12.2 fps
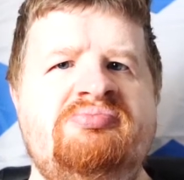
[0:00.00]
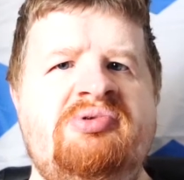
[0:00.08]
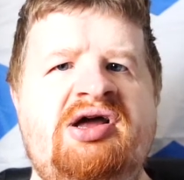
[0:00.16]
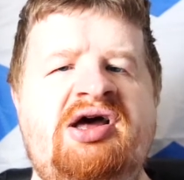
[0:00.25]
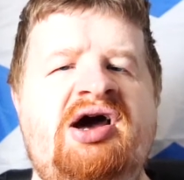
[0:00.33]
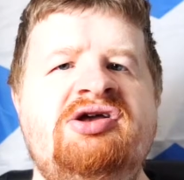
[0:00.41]

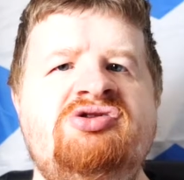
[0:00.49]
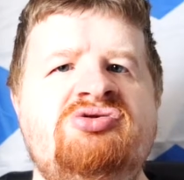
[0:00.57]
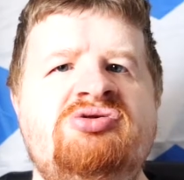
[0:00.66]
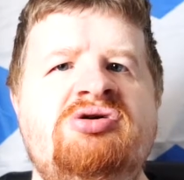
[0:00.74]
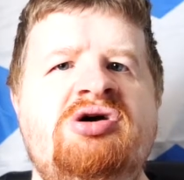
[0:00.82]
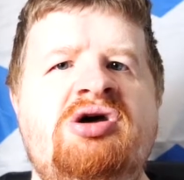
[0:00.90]
like I
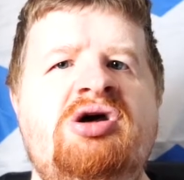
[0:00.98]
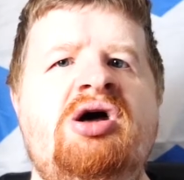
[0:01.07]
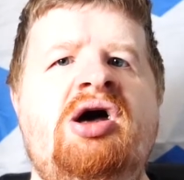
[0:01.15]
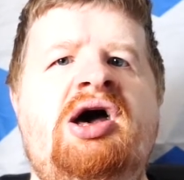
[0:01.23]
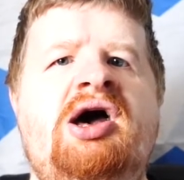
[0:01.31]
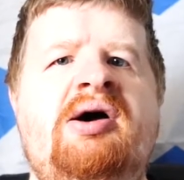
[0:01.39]
do,
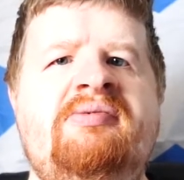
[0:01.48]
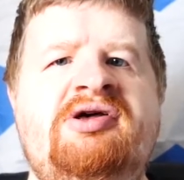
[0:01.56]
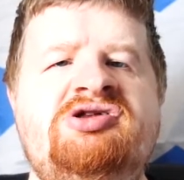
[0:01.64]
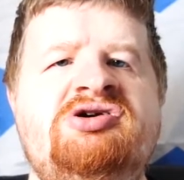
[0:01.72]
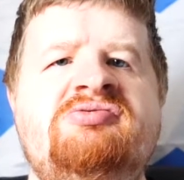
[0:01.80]
um, then you